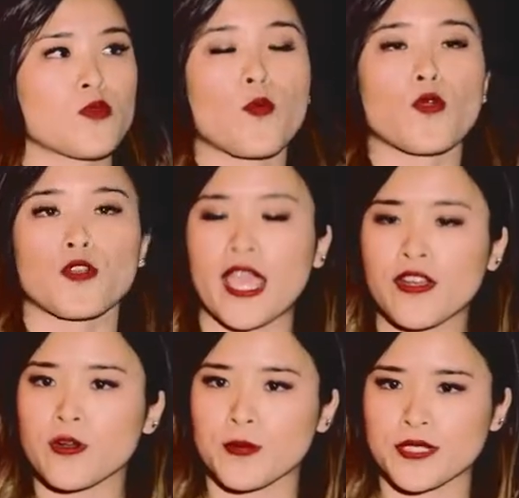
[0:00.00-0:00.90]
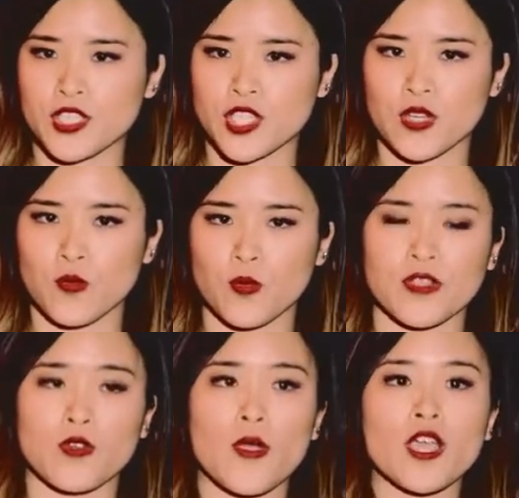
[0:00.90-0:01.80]
reporter-editor position with a
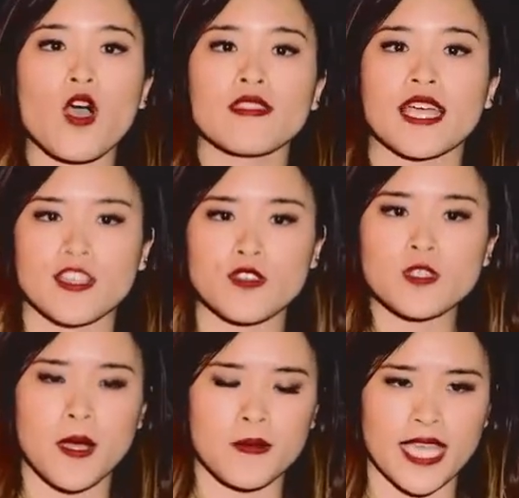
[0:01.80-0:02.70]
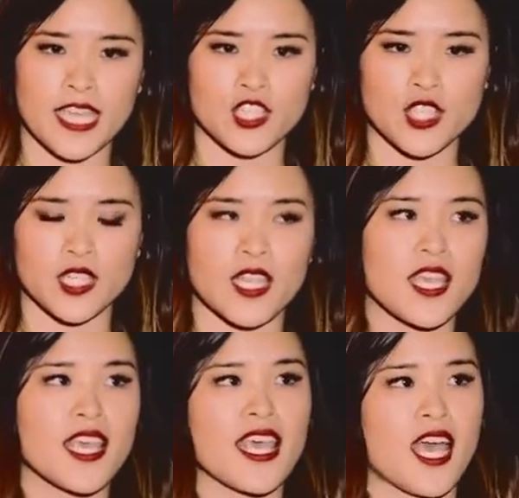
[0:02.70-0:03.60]
growing online news publication
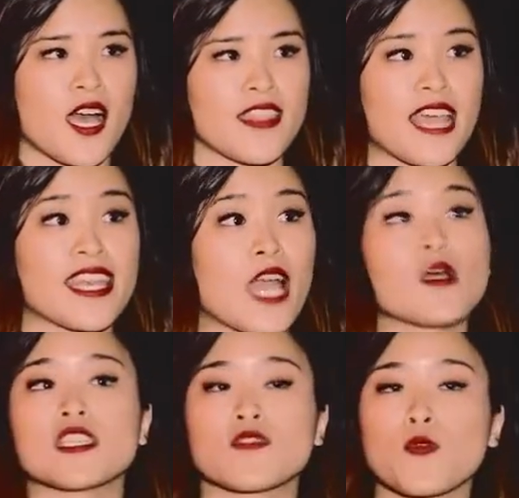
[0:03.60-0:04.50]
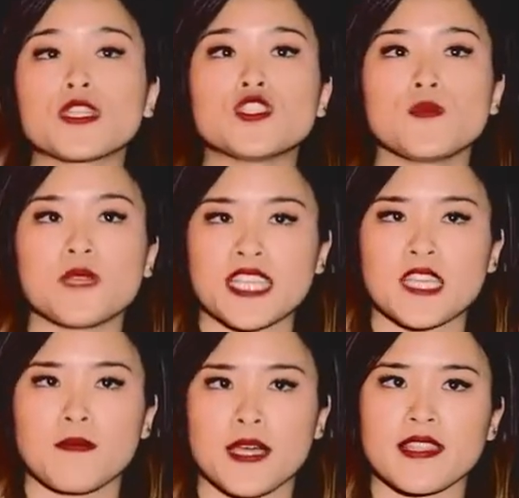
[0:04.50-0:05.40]
that now has 42
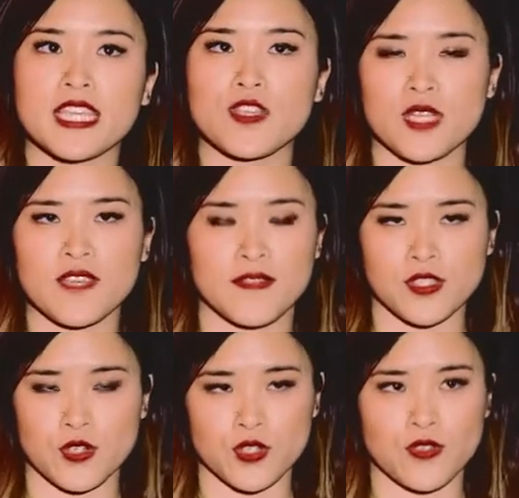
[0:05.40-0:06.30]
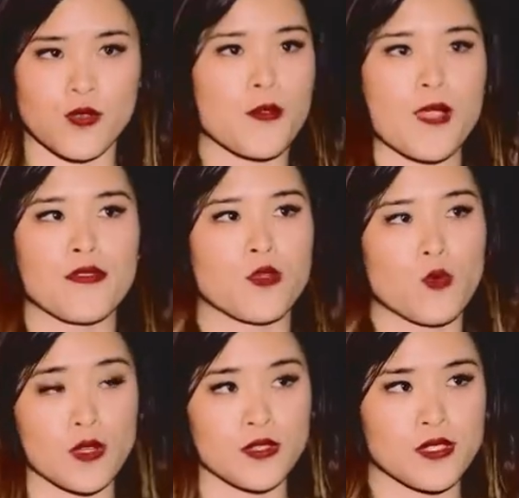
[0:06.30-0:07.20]
million monthly unique visitors from around the
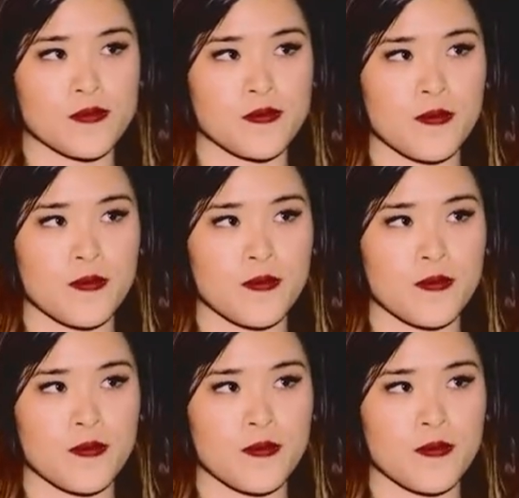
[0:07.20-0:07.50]
world.